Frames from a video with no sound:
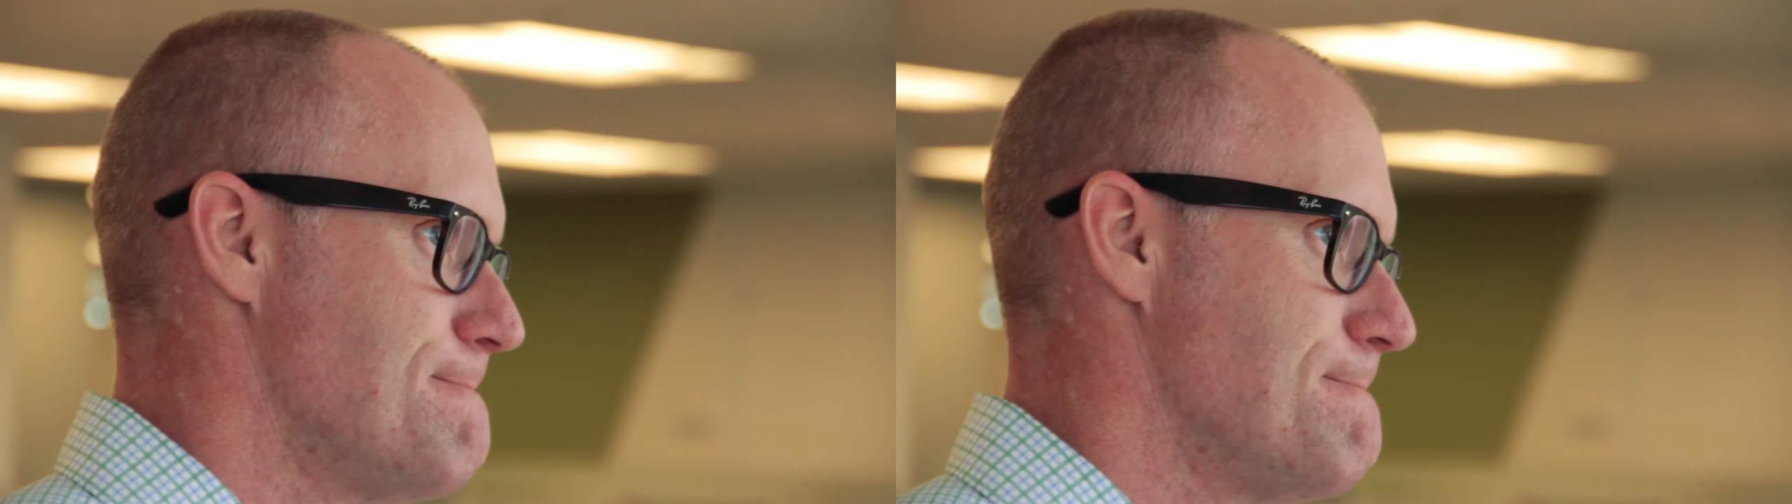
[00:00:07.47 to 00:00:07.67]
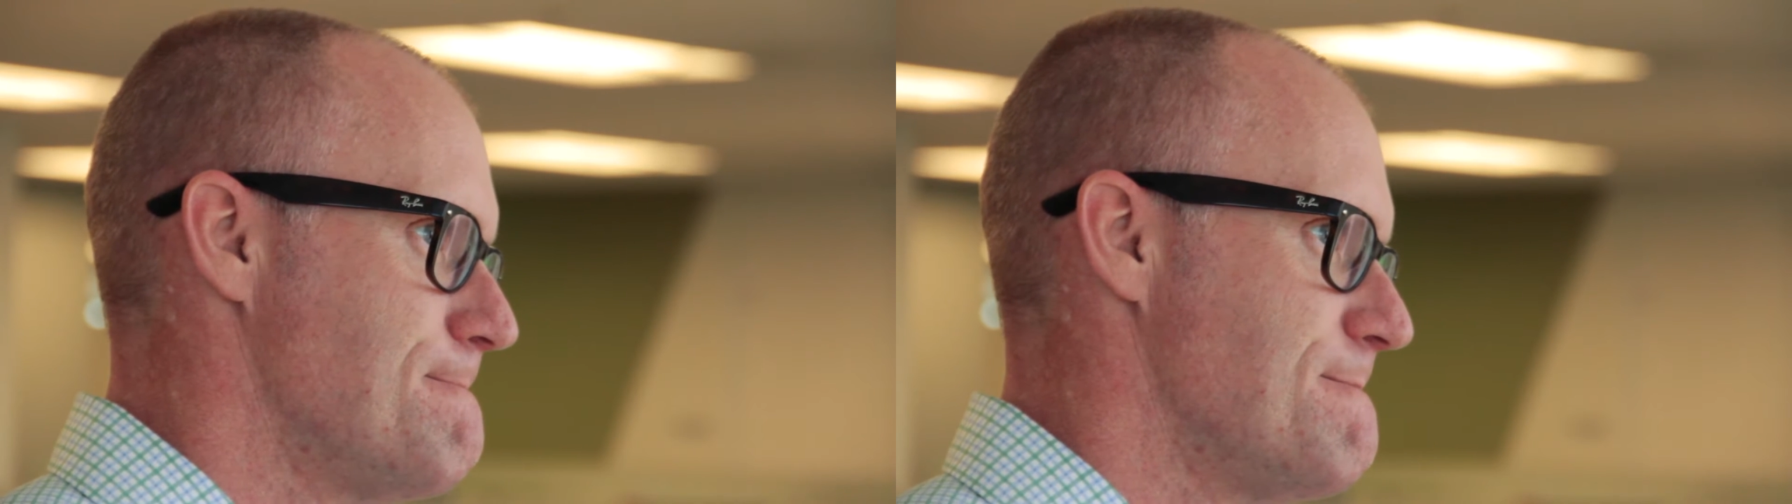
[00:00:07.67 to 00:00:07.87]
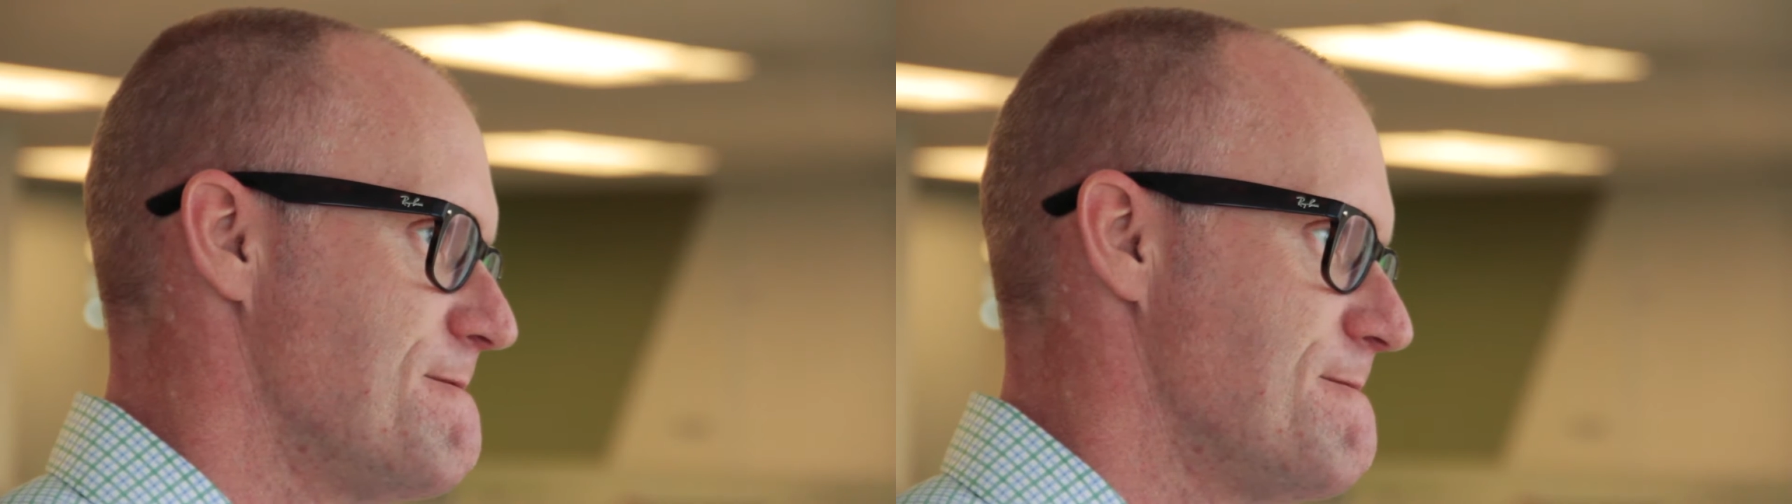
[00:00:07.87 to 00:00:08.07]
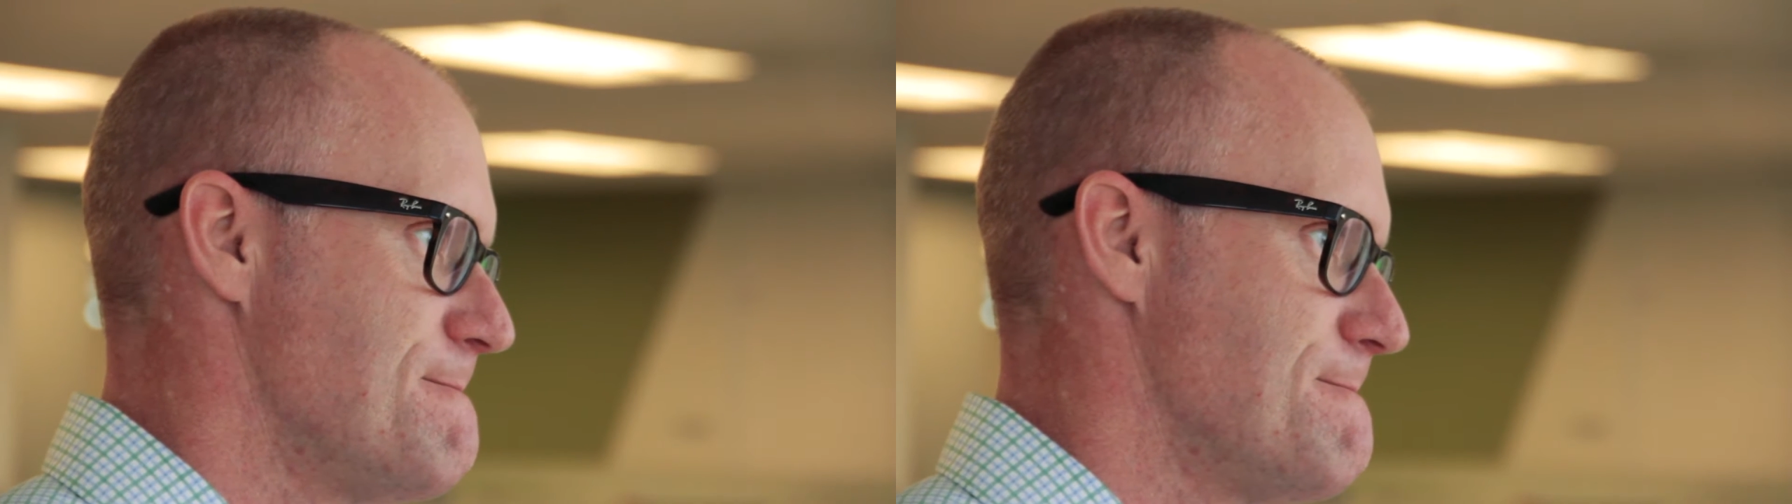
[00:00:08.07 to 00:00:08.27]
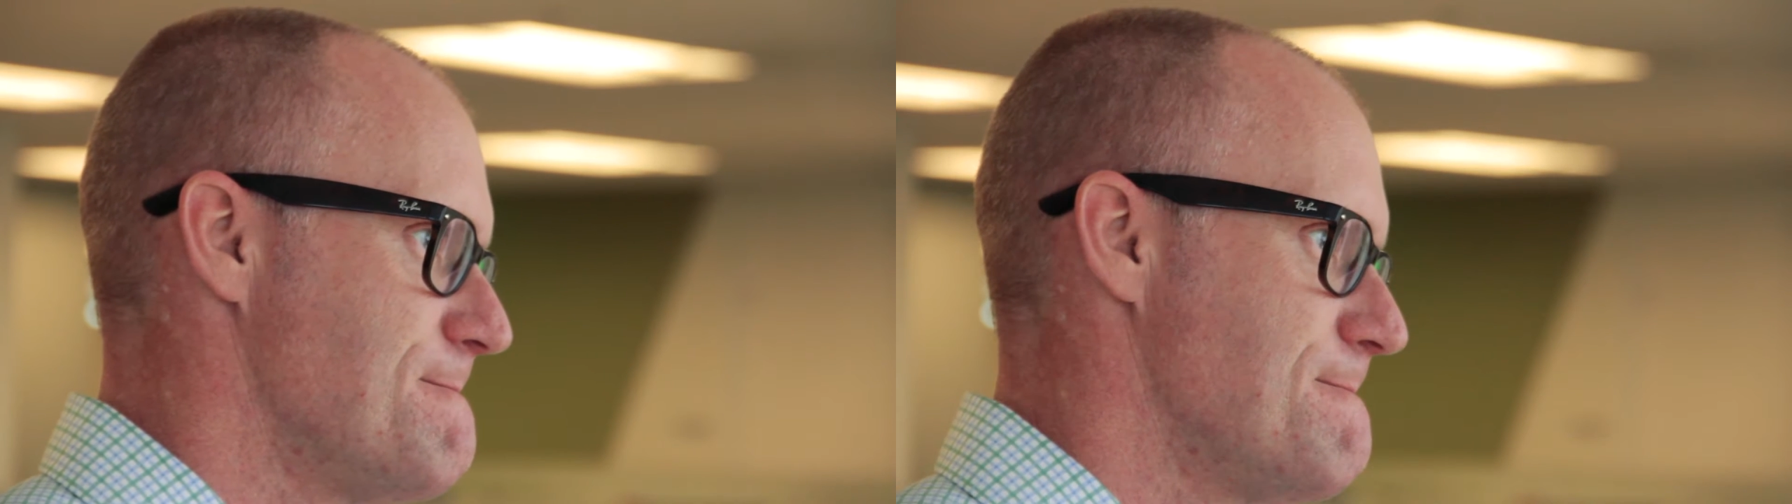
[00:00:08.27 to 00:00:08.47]
the
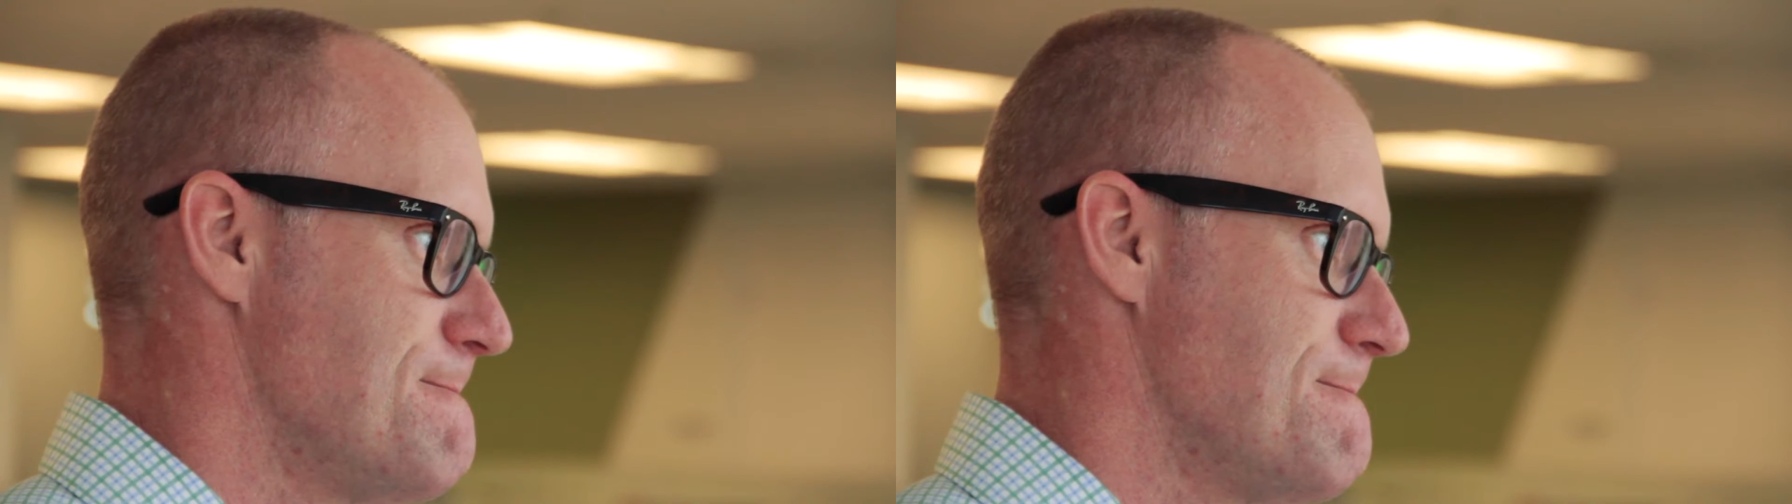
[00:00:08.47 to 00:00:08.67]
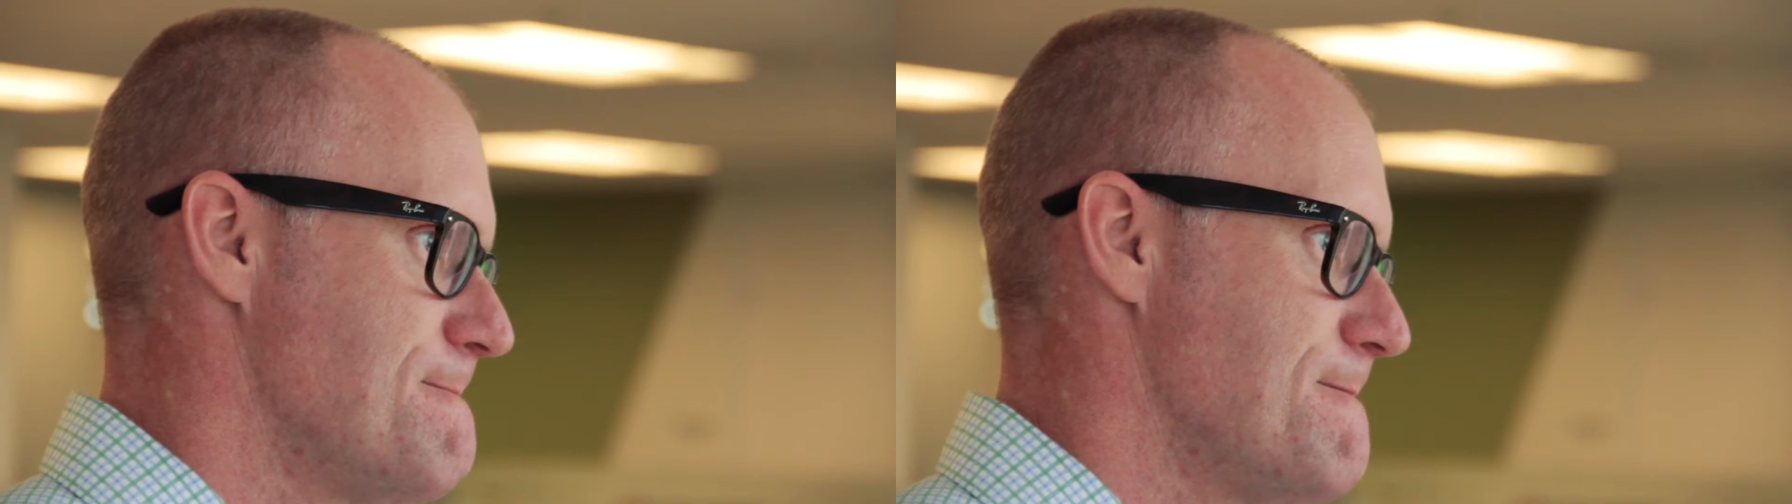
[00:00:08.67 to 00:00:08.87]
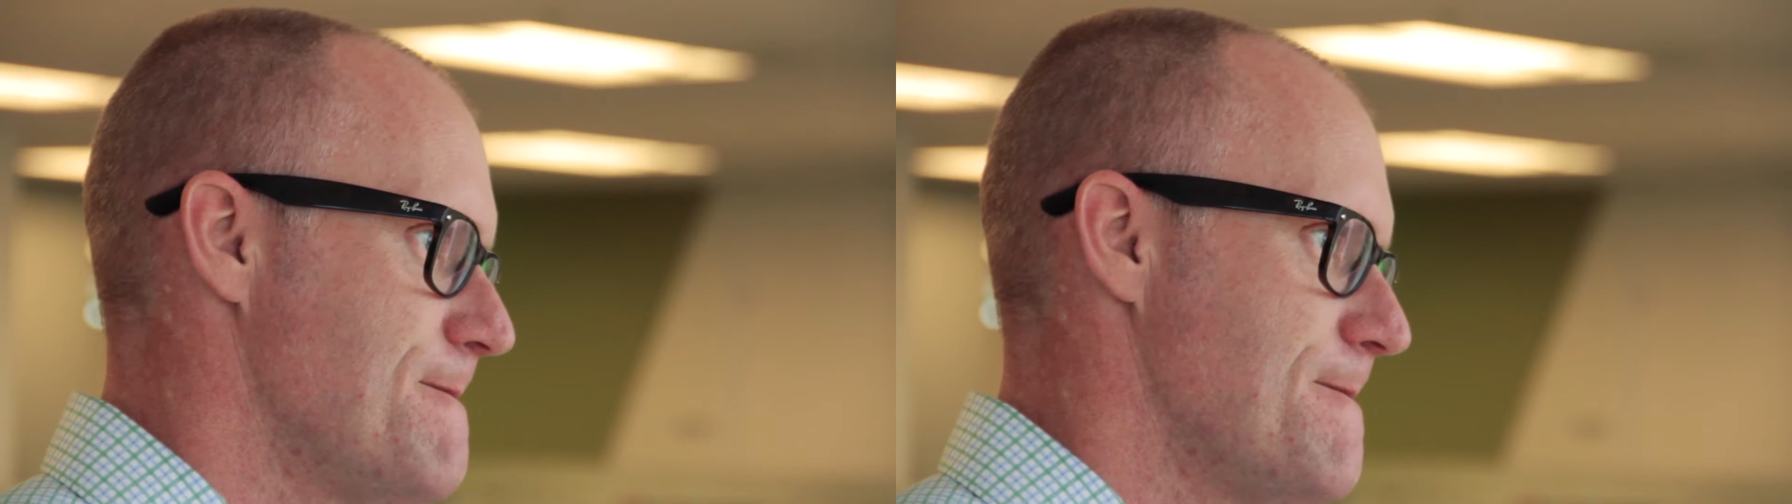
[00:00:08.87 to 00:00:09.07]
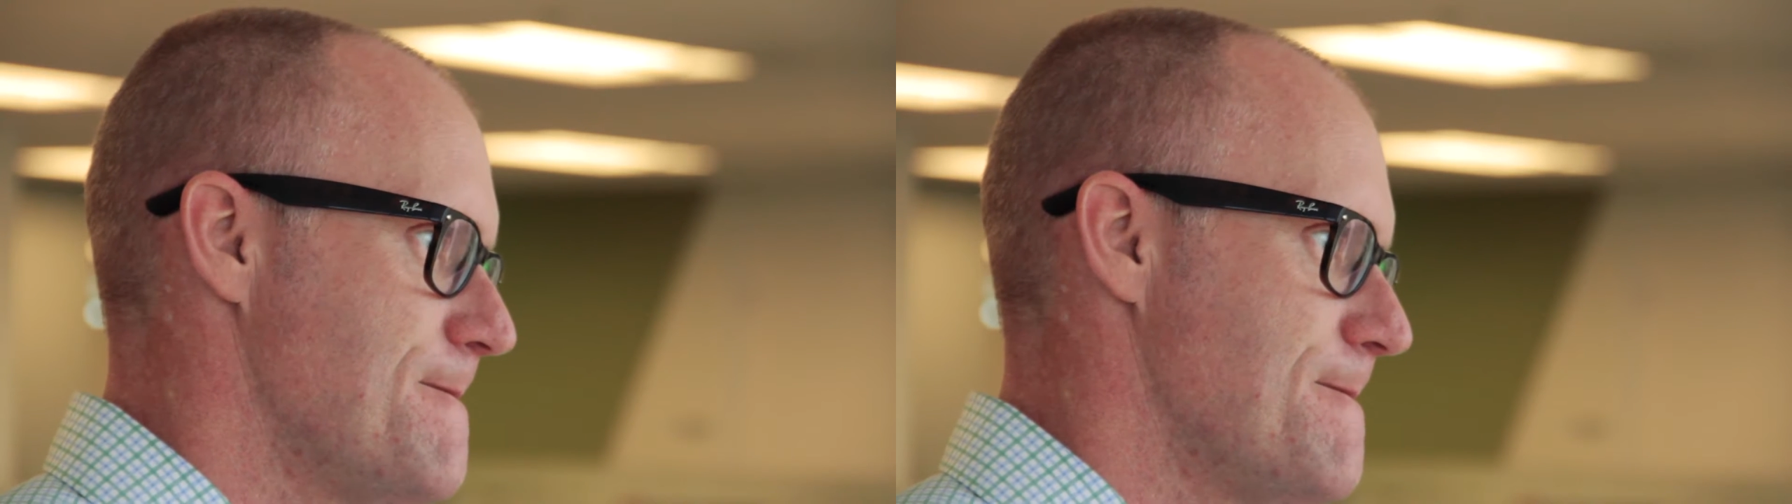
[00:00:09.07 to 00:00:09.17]
creativity? What went into that?